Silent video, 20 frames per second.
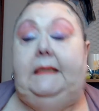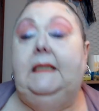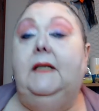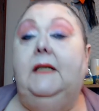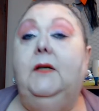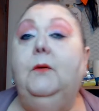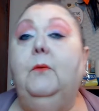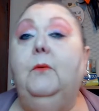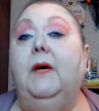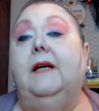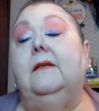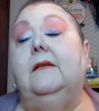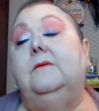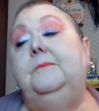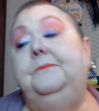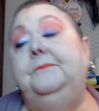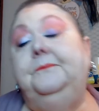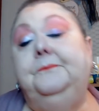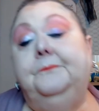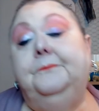Oh well.
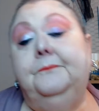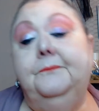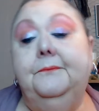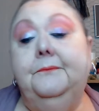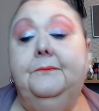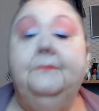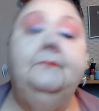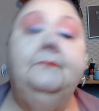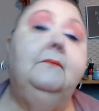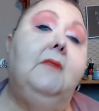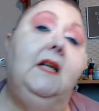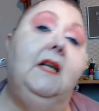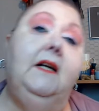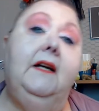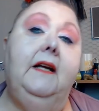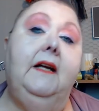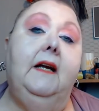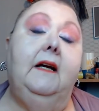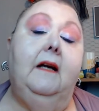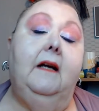There
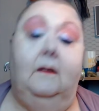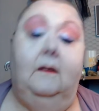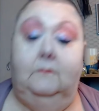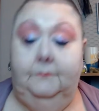you go.